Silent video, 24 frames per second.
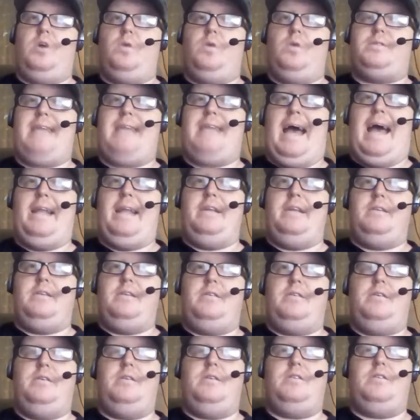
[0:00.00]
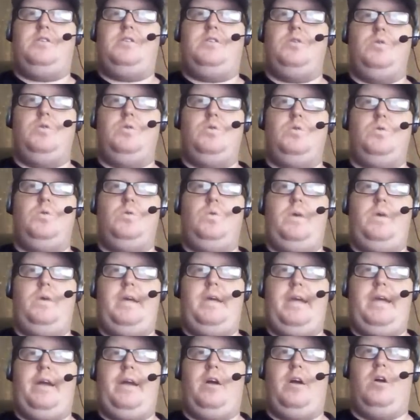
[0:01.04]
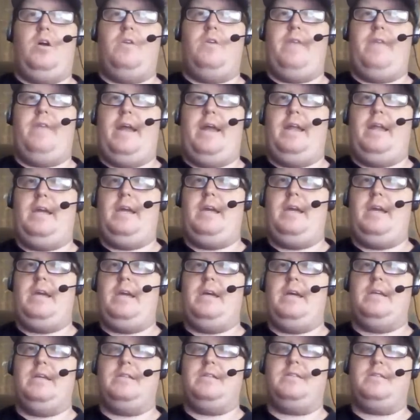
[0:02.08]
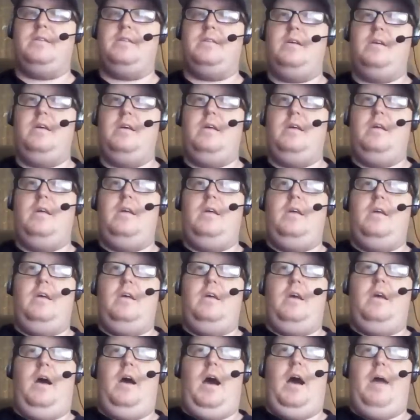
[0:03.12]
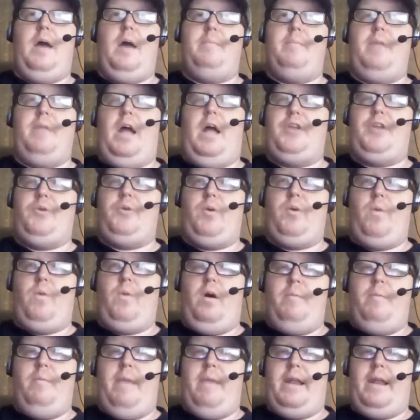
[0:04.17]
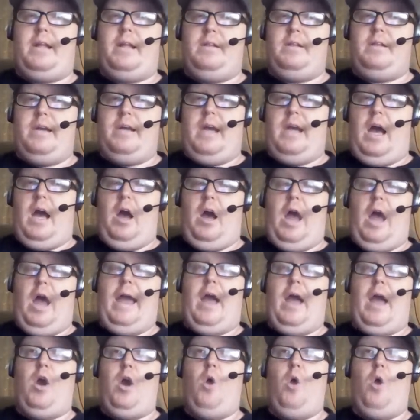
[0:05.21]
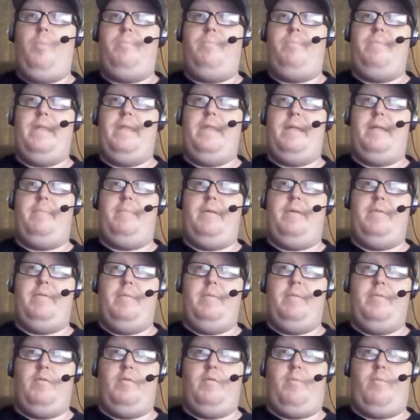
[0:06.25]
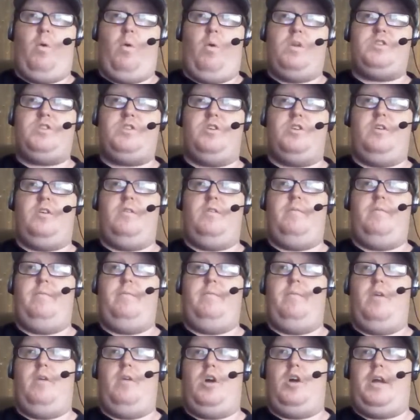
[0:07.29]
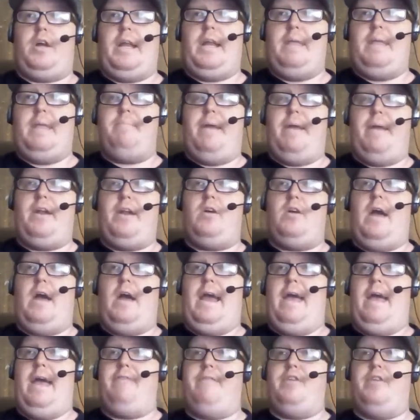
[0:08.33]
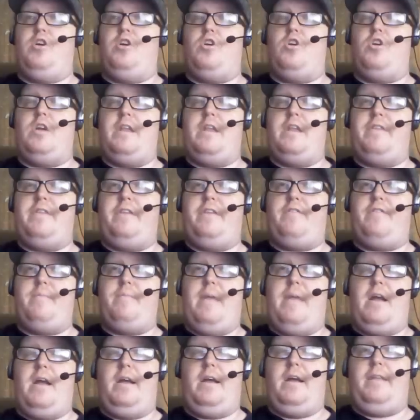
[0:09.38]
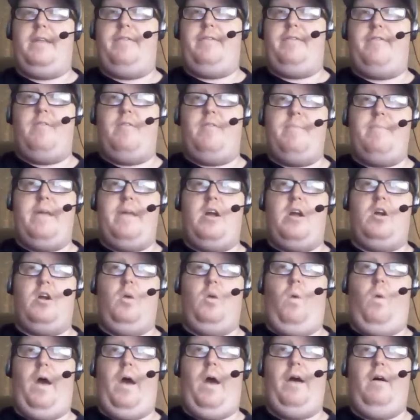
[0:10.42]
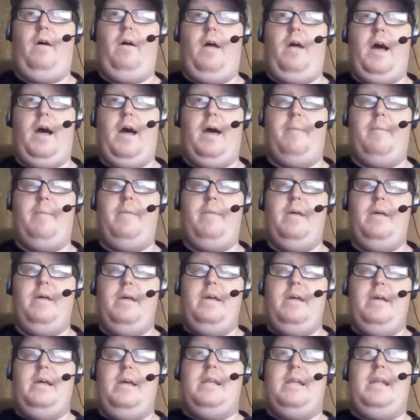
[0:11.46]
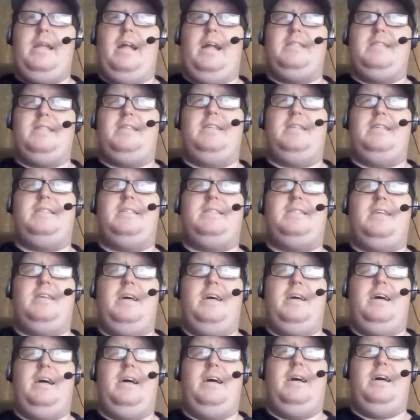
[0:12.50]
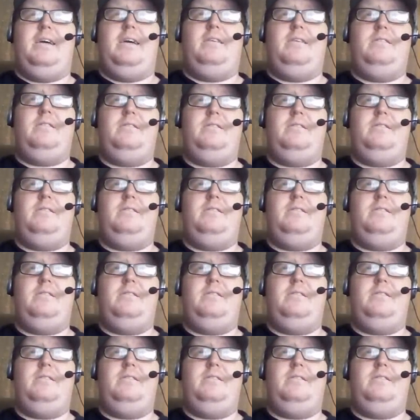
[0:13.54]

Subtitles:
saddened to hear that he is not doing well medically. I hope that the reports are getting better. I haven't heard anything from there in a while. Not since well,